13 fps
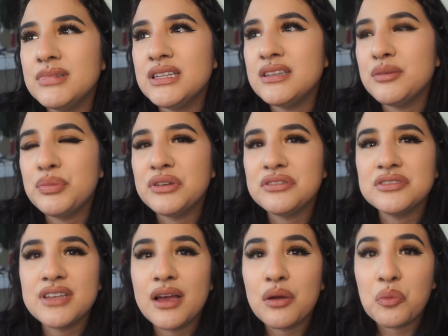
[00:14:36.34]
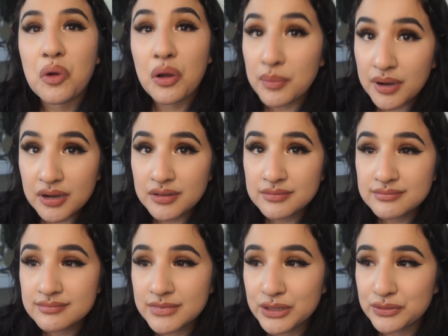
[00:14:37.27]
the pills at Walmart.
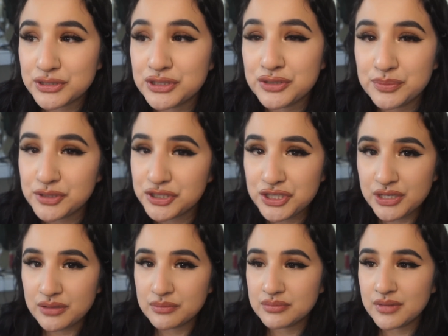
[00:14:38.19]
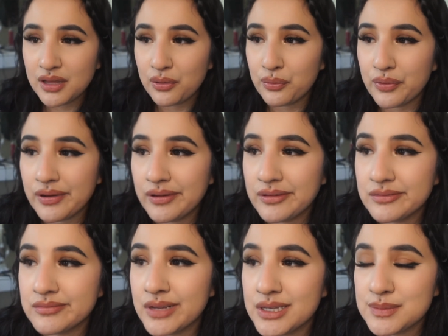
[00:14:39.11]
They were super cheap. They weren't
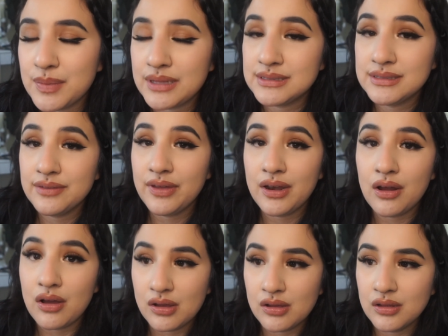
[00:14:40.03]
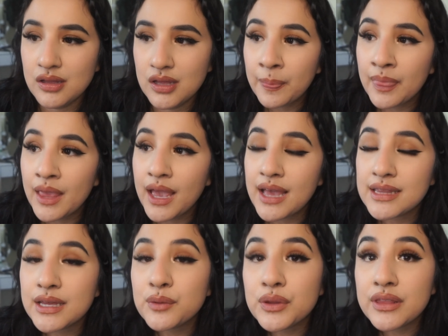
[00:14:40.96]
expensive at all. And
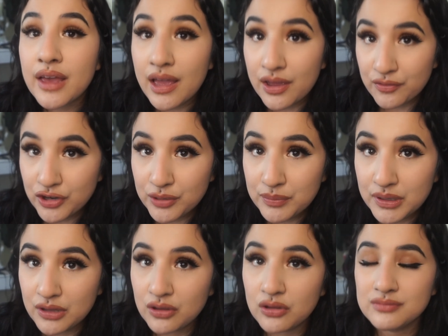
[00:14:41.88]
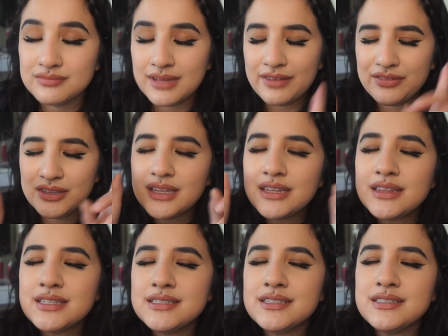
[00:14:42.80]
then with every meal, I feel like
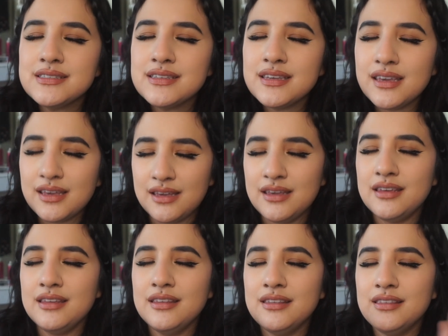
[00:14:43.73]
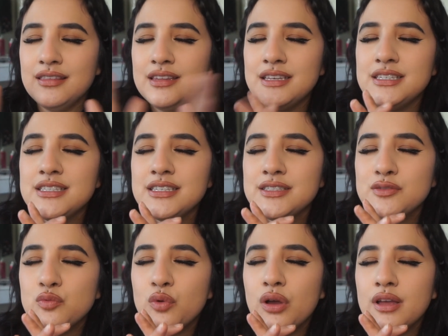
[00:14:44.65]
this is key. This is
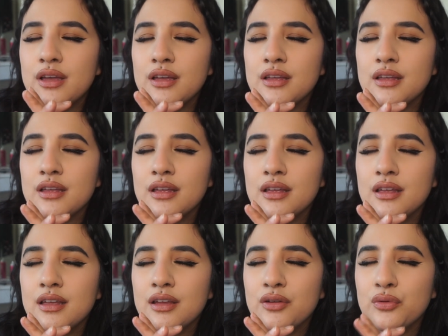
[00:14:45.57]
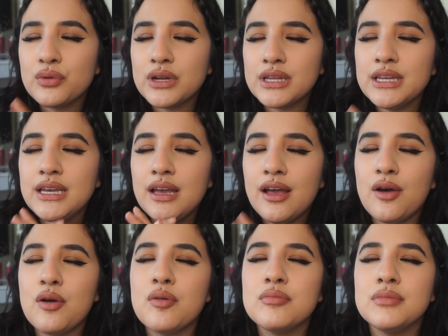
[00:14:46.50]
what really
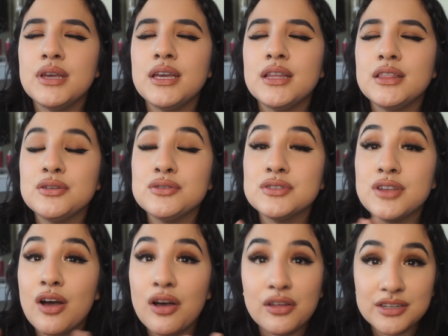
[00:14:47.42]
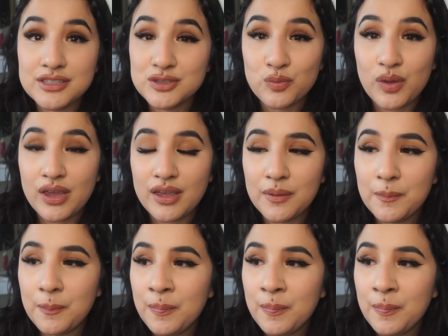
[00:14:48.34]
helped me lose all this weight